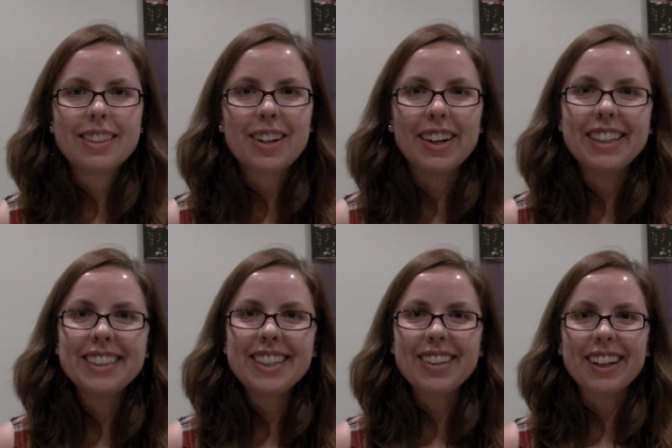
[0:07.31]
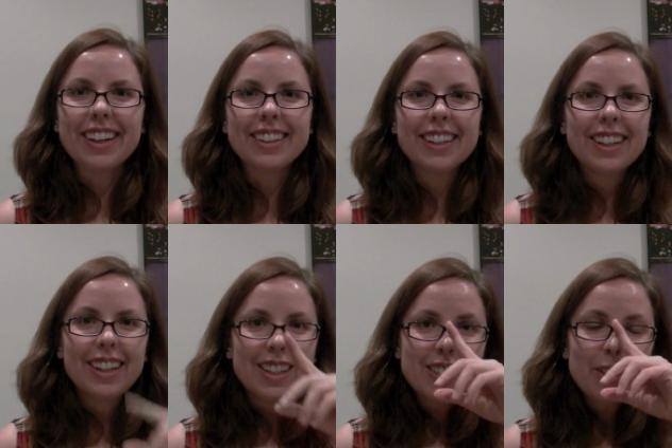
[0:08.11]
Sorry, I didn't see you there.
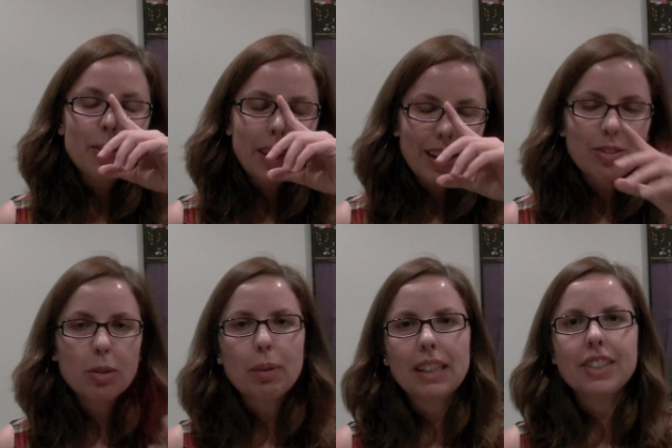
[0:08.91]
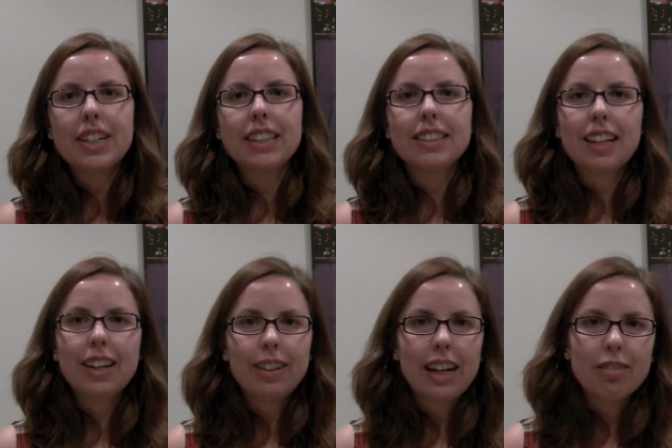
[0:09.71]
So I have to apologize.
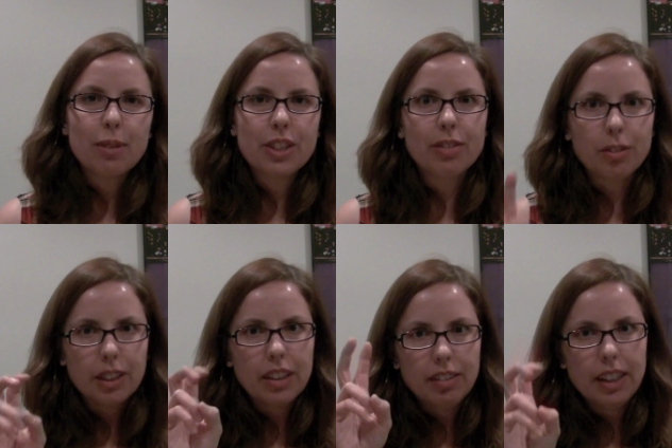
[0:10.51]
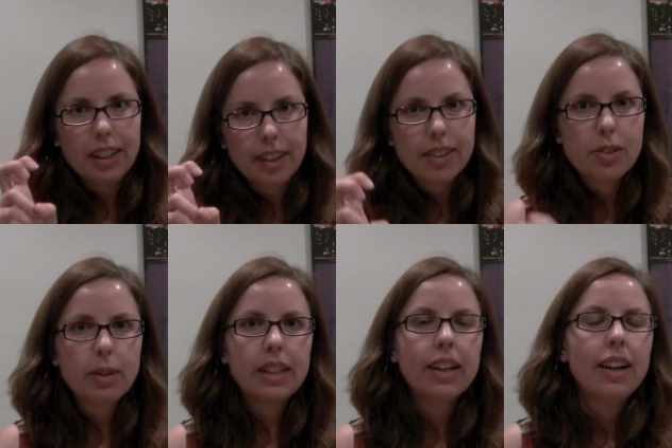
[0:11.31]
I don't have much of a real video this
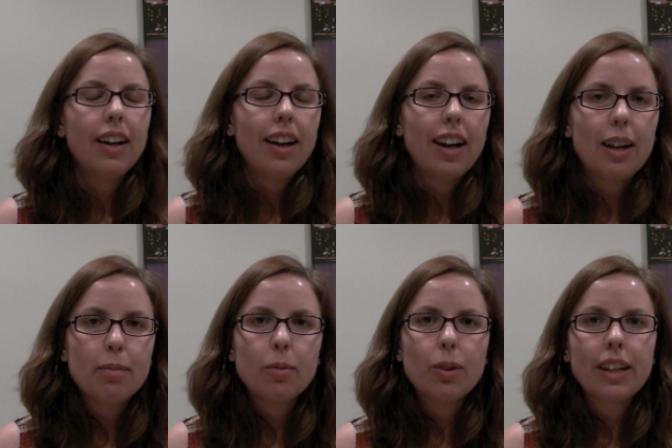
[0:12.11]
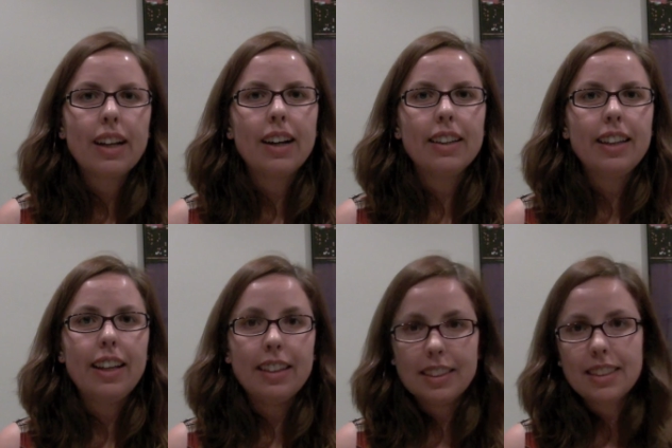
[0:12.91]
week. I'm working on
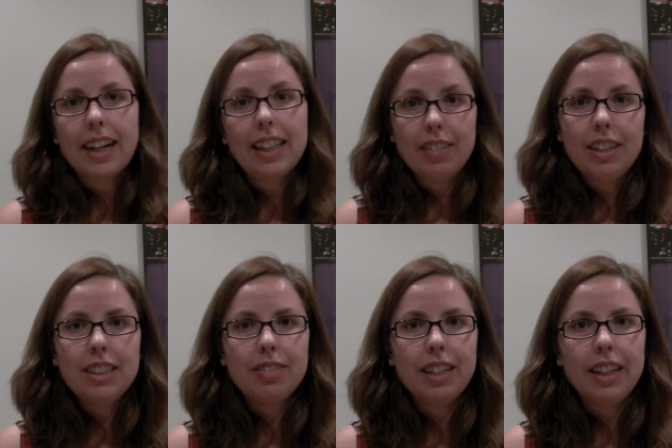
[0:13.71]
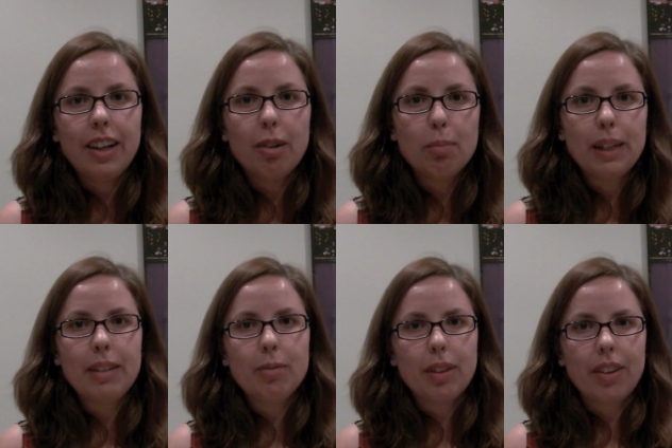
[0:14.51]
the In the Style of Us video,
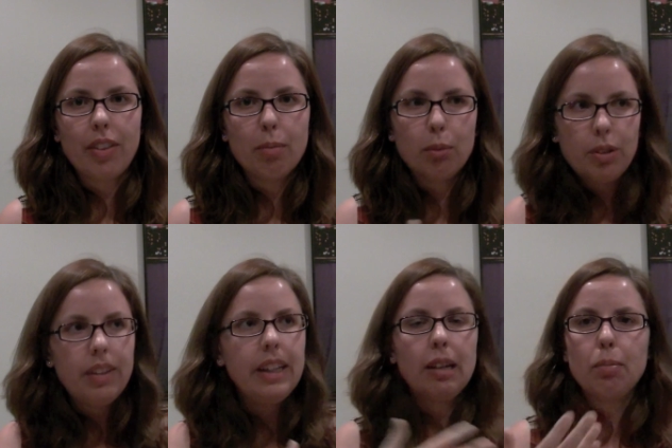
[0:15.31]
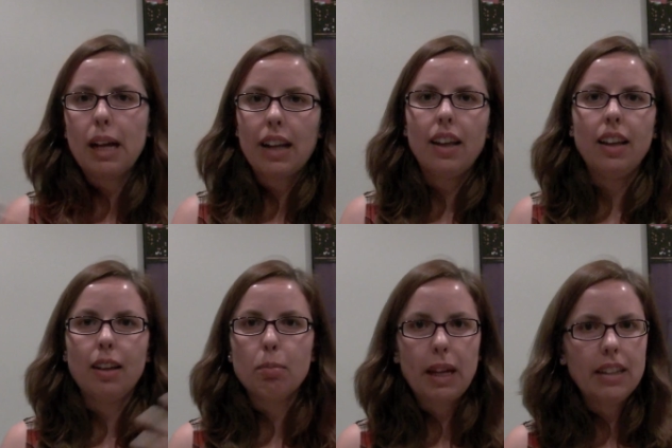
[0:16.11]
but with all the moving and
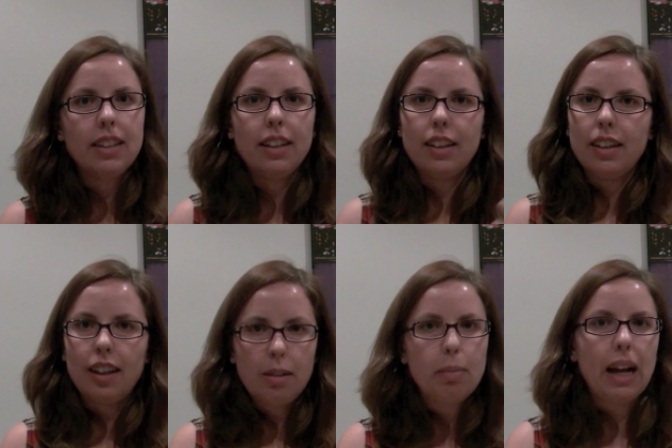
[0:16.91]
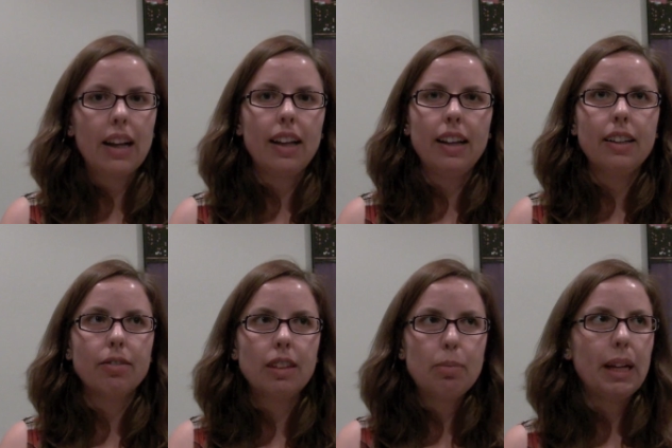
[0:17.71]
packing and painting and unpacking
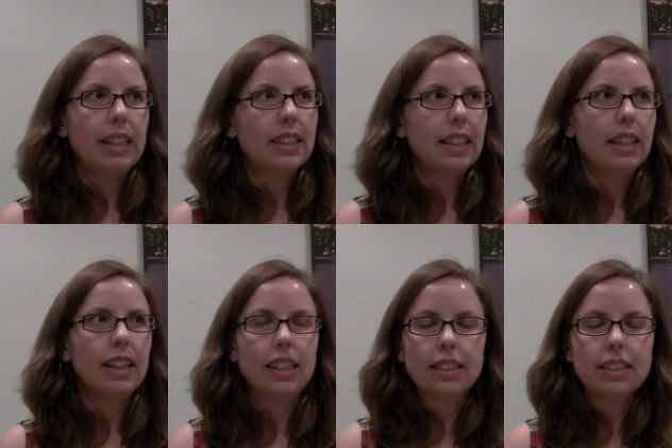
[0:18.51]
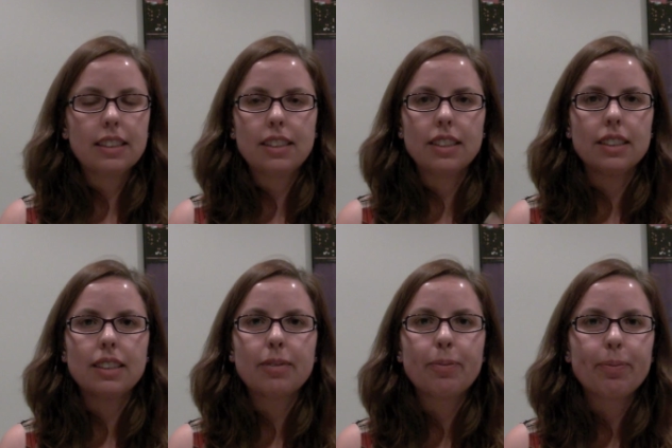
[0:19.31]
and repainting, it's just